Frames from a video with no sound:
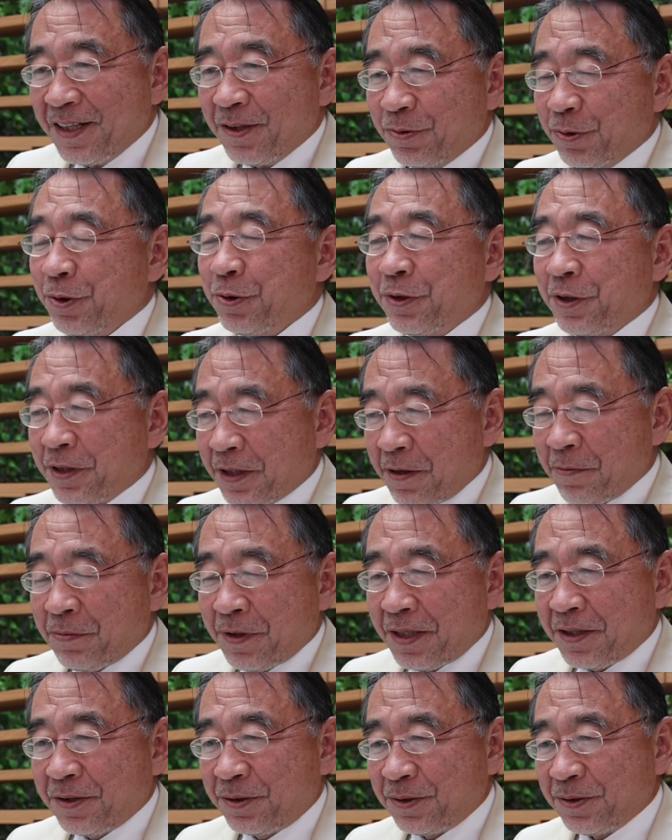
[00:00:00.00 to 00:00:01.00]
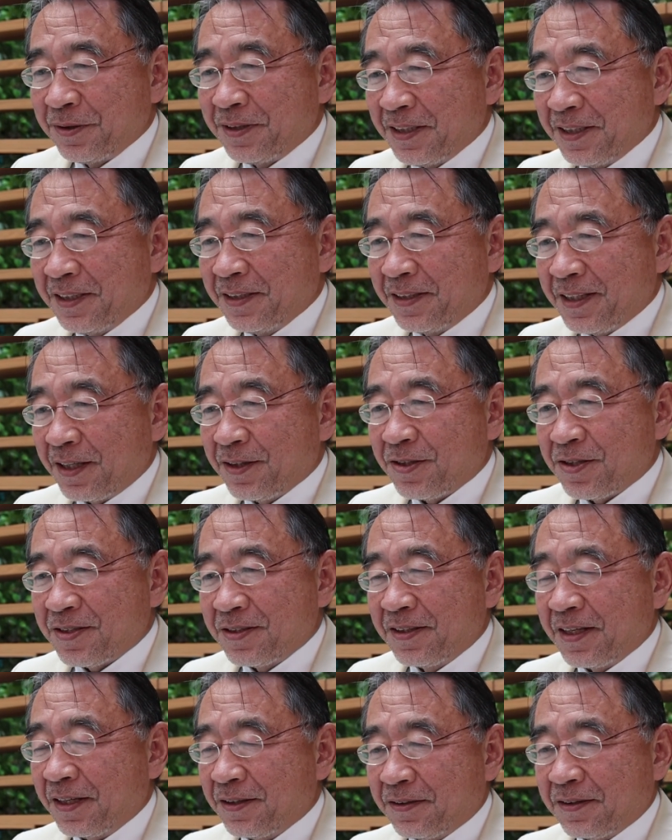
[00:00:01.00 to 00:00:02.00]
We return back
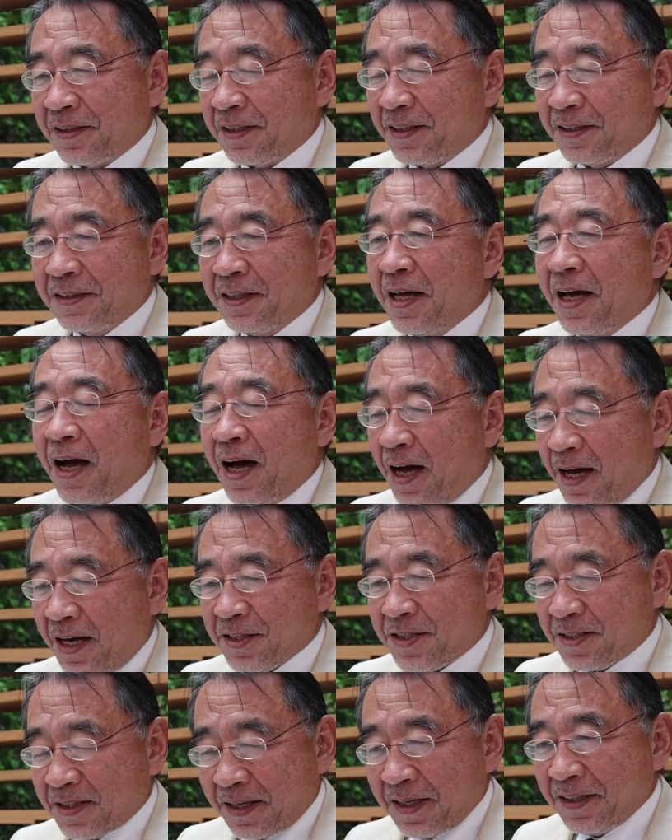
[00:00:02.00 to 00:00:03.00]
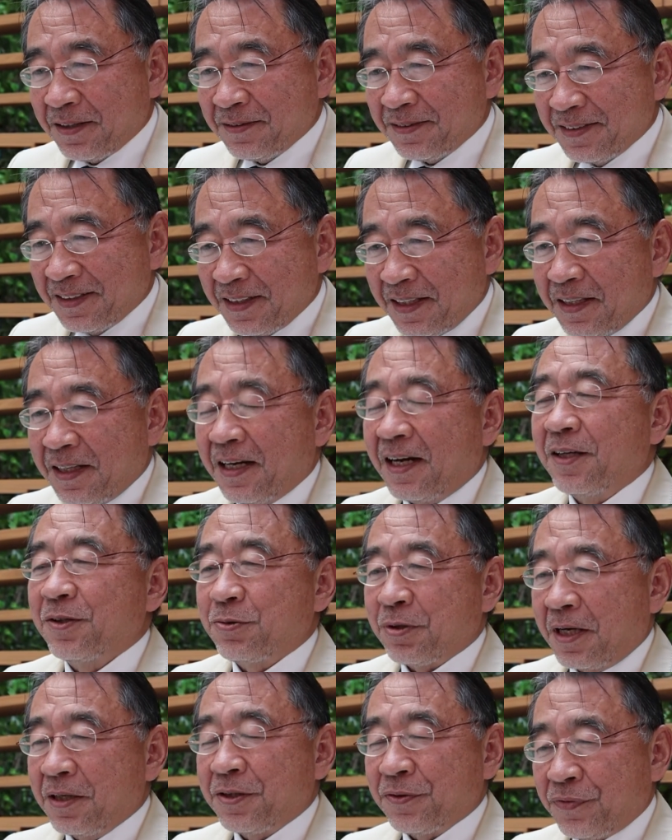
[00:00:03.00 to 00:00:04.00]
to her style and
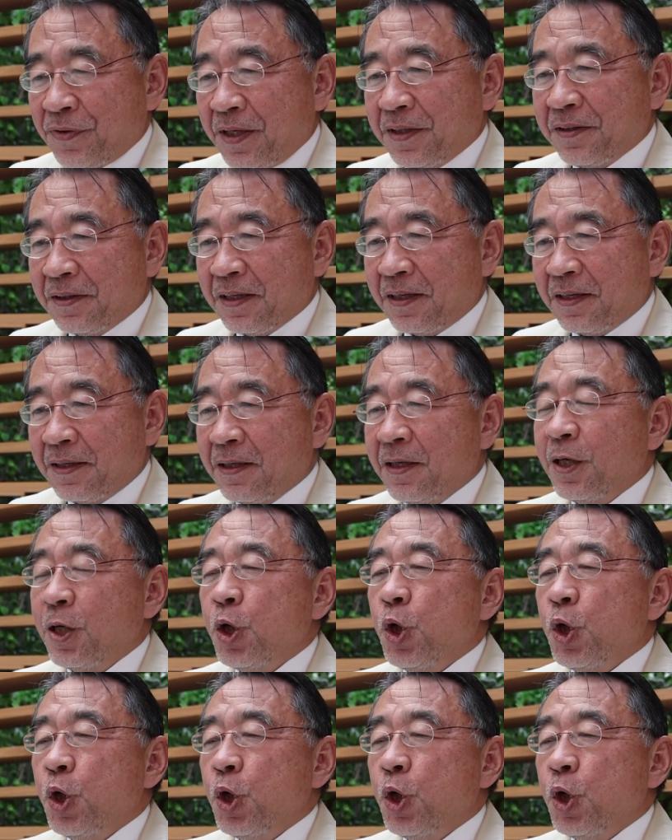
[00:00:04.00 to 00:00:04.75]
try to find the